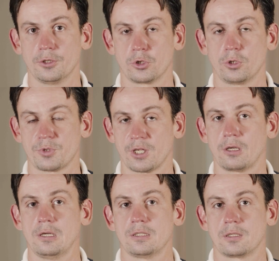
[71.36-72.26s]
terms are
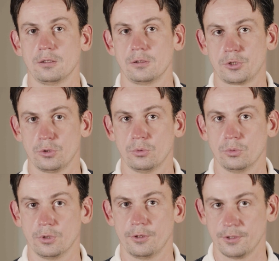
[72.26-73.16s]
critical
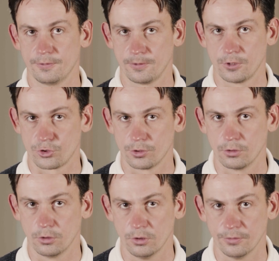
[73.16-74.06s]
to the
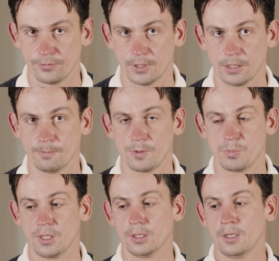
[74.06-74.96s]
definition of an
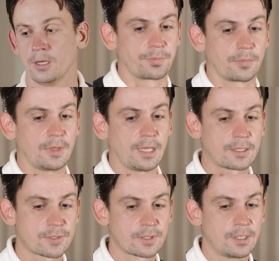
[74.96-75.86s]
MVP.
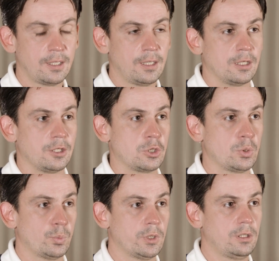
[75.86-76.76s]
Next, you
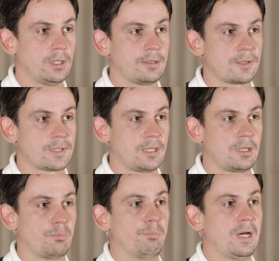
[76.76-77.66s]
will understand
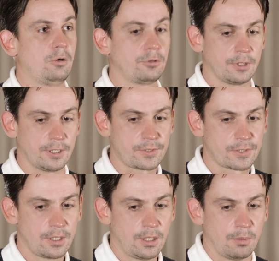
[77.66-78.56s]
the boundaries
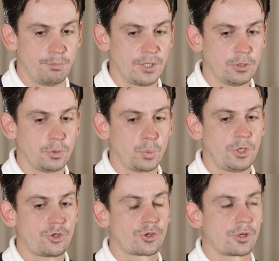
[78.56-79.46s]
beyond
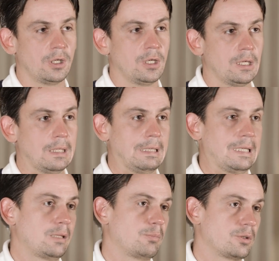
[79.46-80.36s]
which
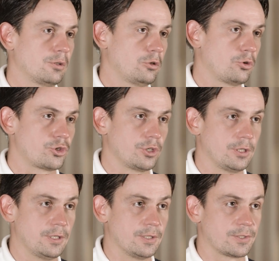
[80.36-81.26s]
lean methodology
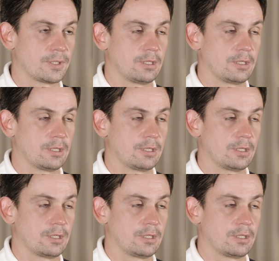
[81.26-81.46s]
is